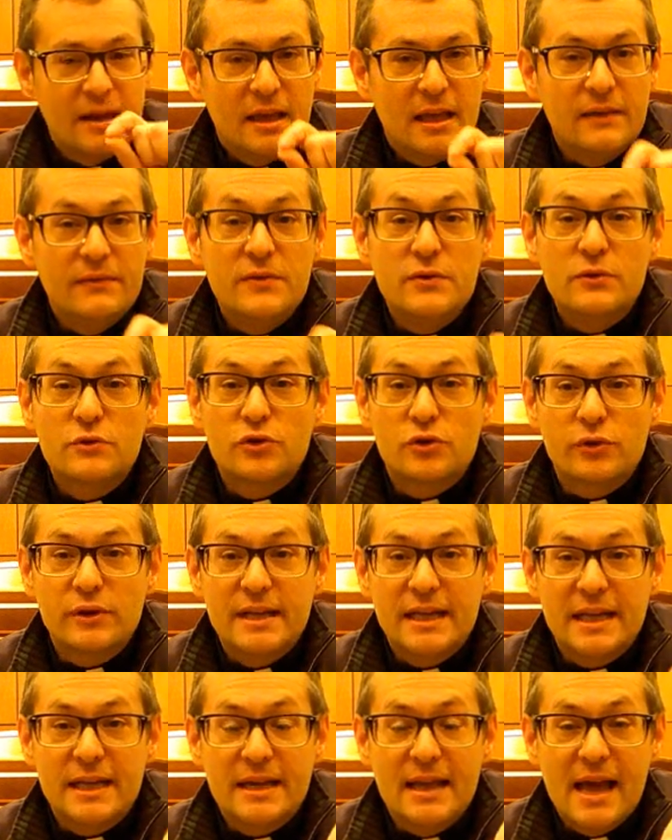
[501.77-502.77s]
if you
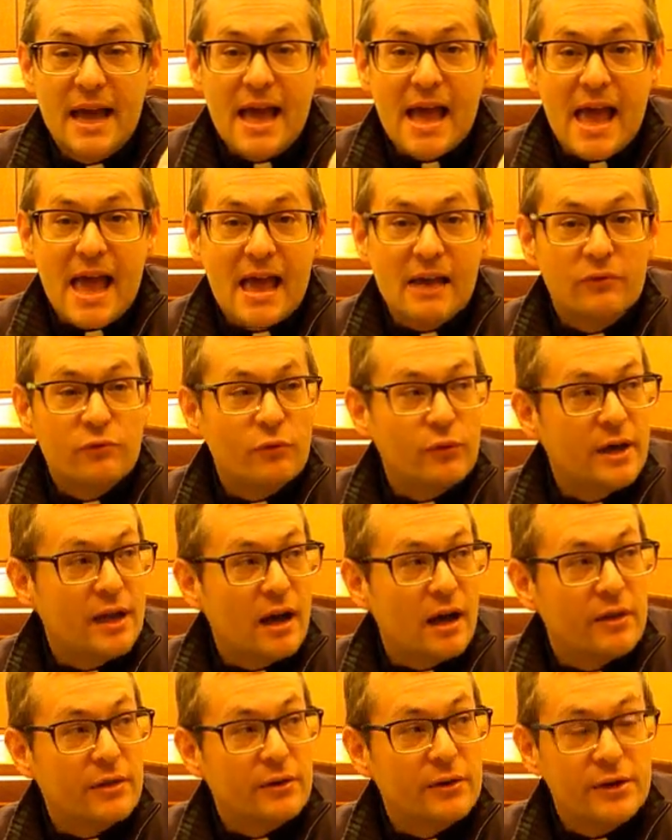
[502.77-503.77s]
treated every
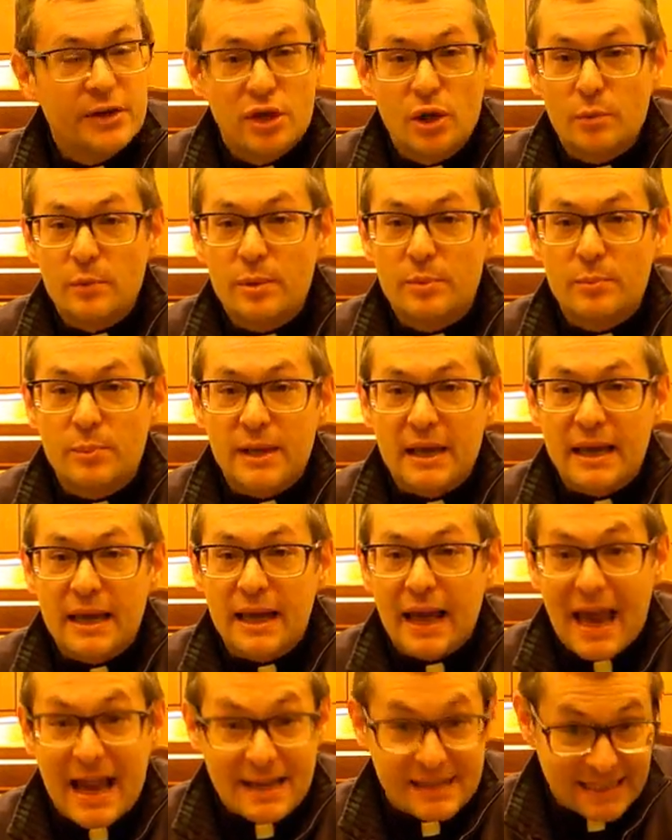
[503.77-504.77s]
other human
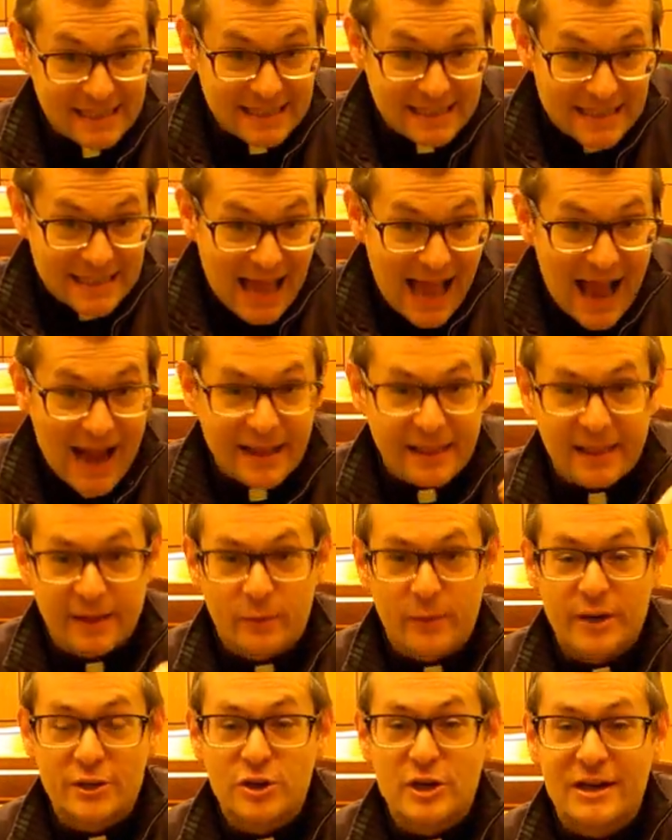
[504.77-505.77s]
being as exactly
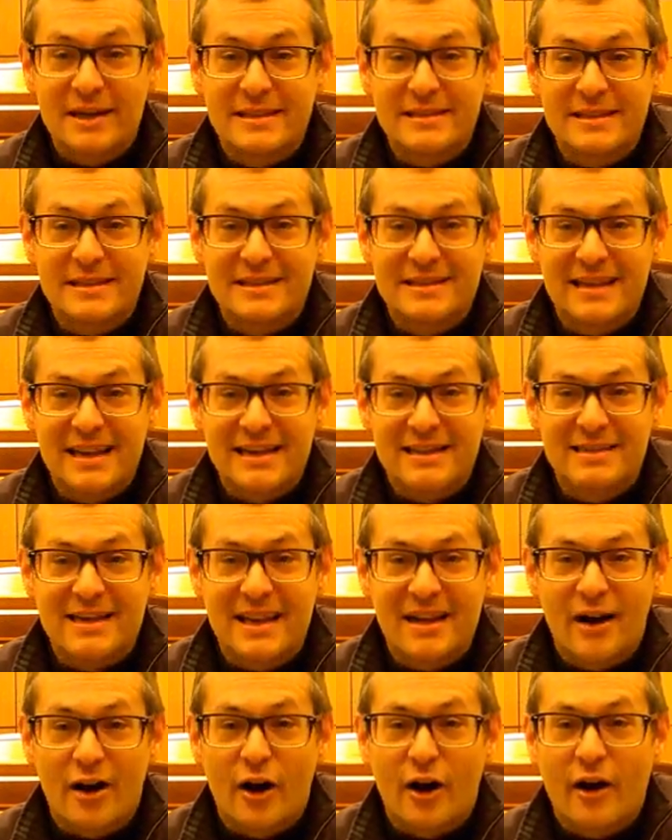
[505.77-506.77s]
what Genesis says
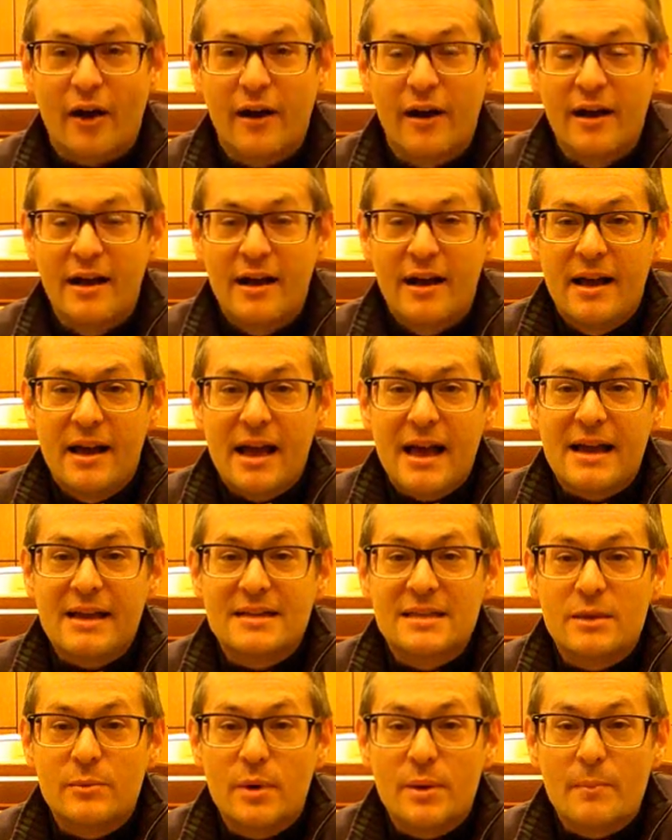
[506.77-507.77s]
they are,
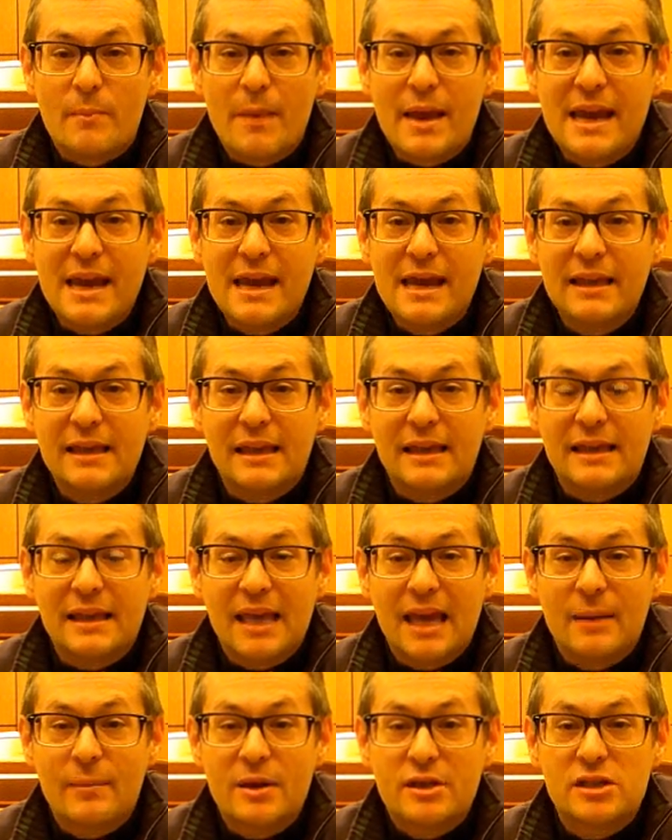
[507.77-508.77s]
as someone made in
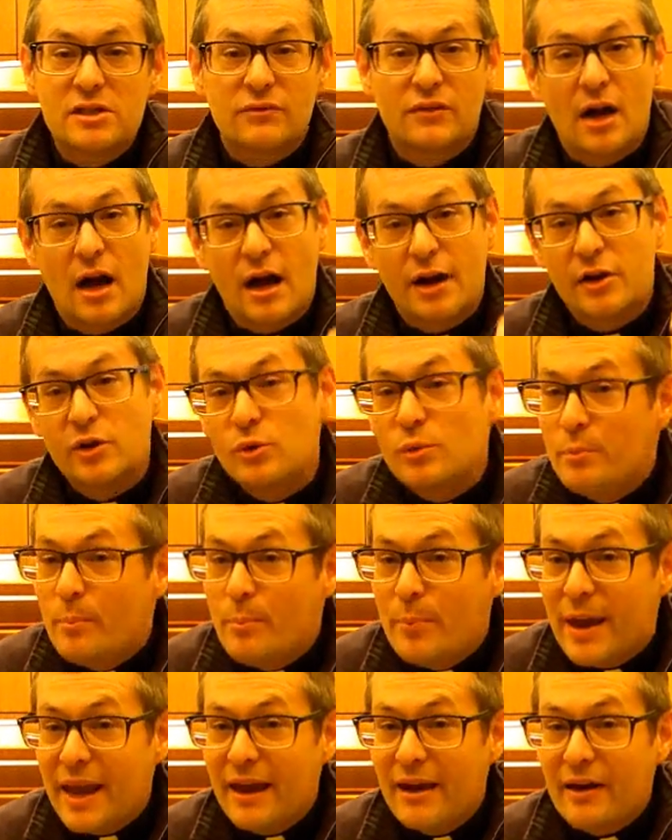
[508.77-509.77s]
the image of God who
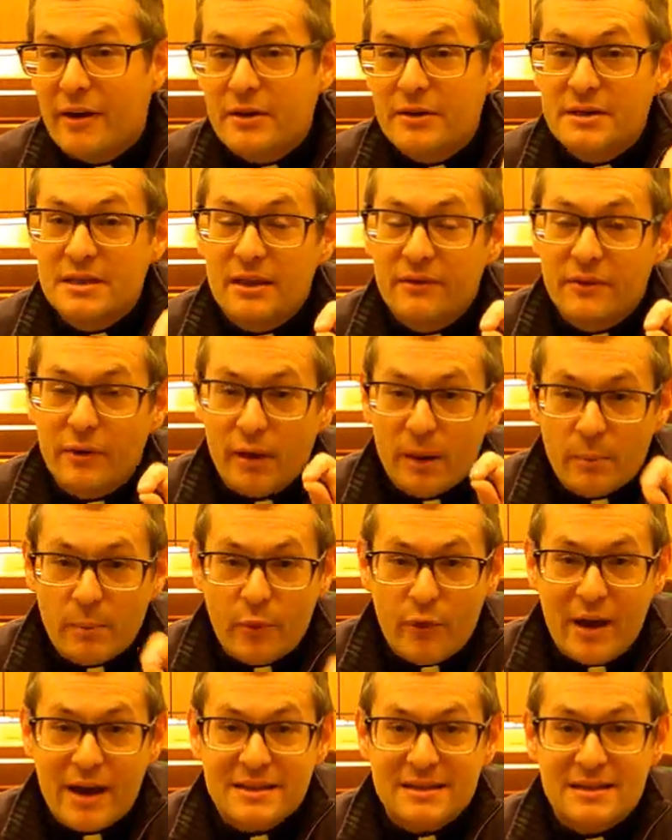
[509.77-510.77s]
bears the very
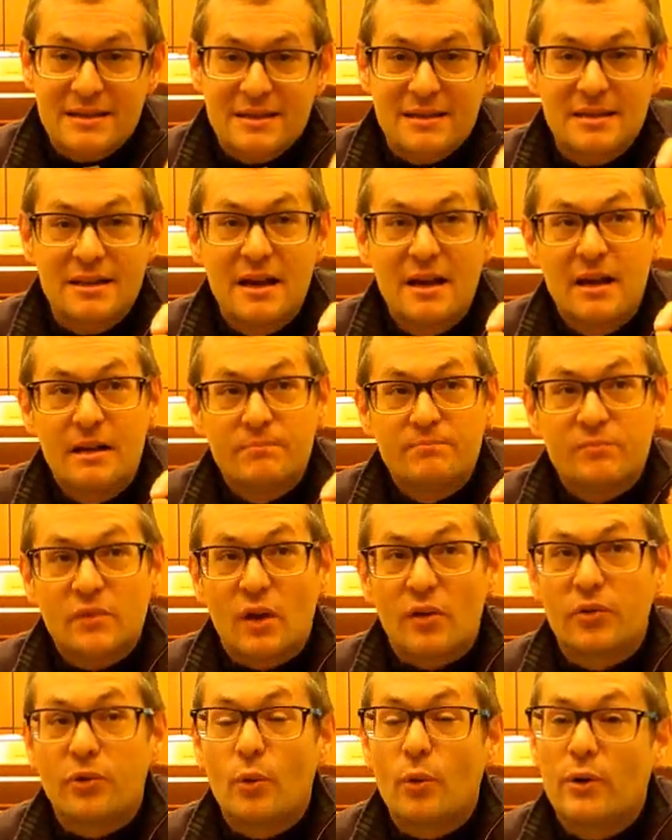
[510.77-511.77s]
presence,
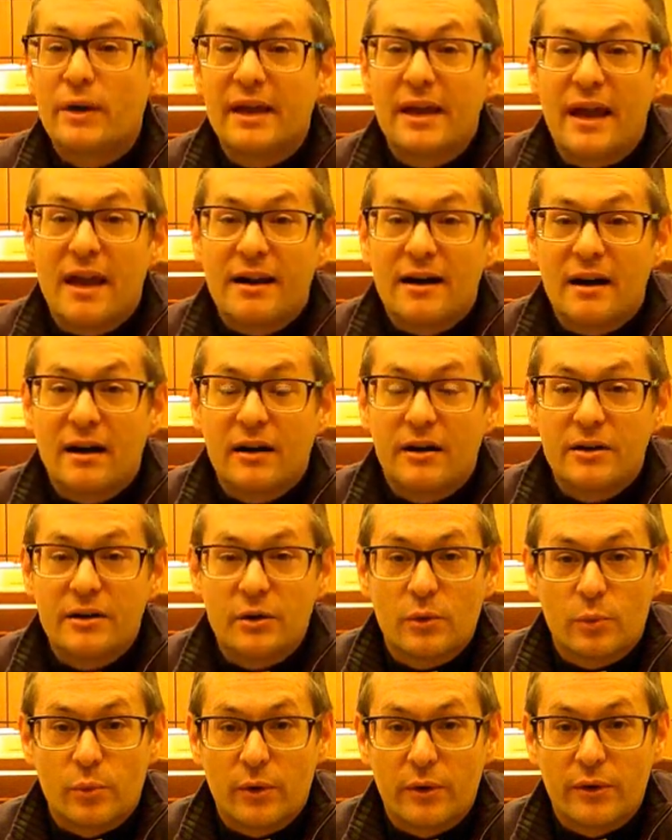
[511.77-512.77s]
authority, and
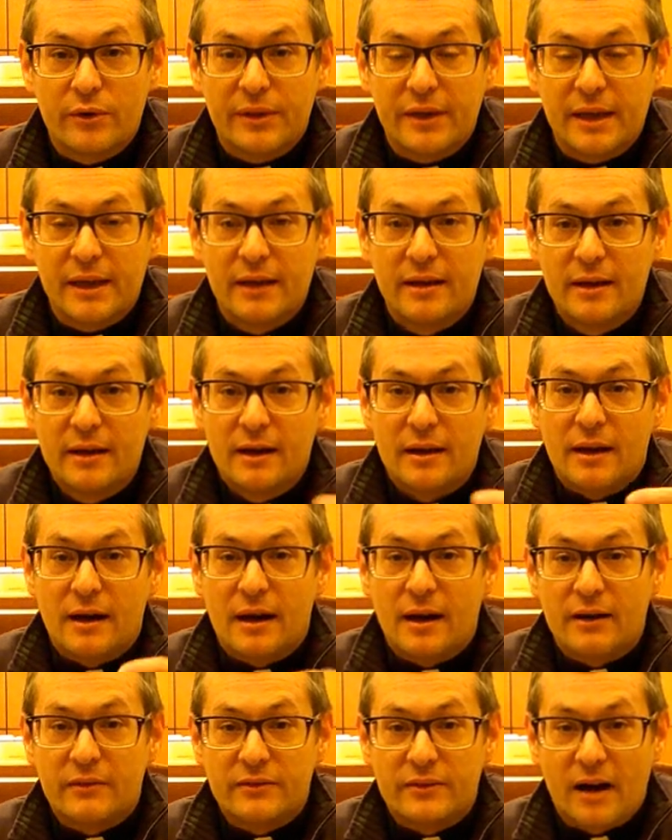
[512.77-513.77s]
honor worthy
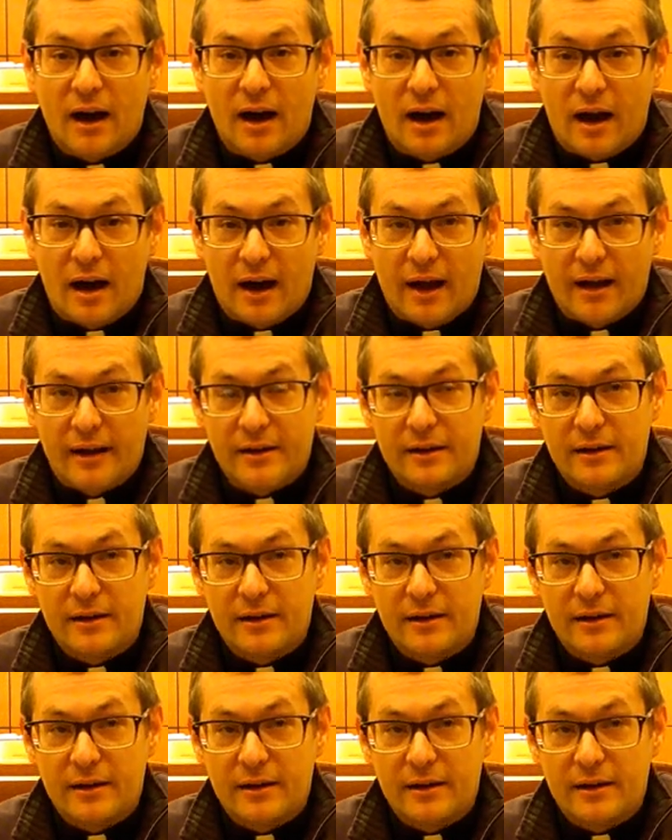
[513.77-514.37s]
of God?